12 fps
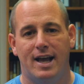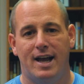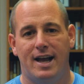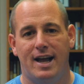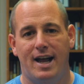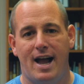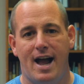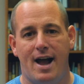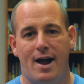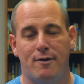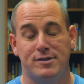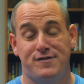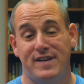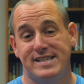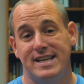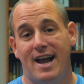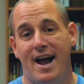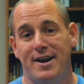I was
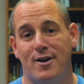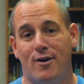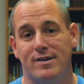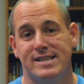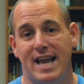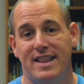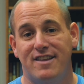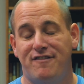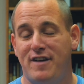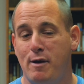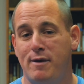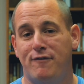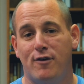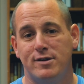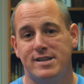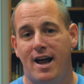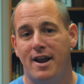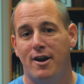fixing hot dogs, and the very
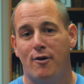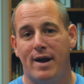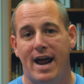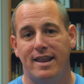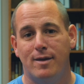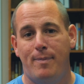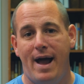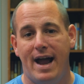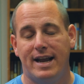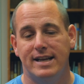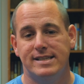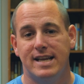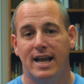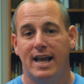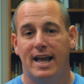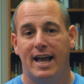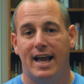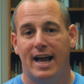first hot dog out of the package
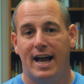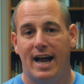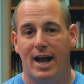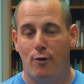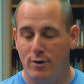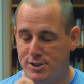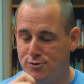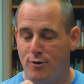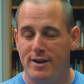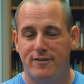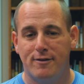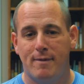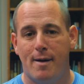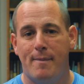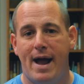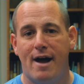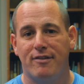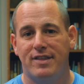went straight to my
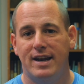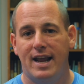mouth.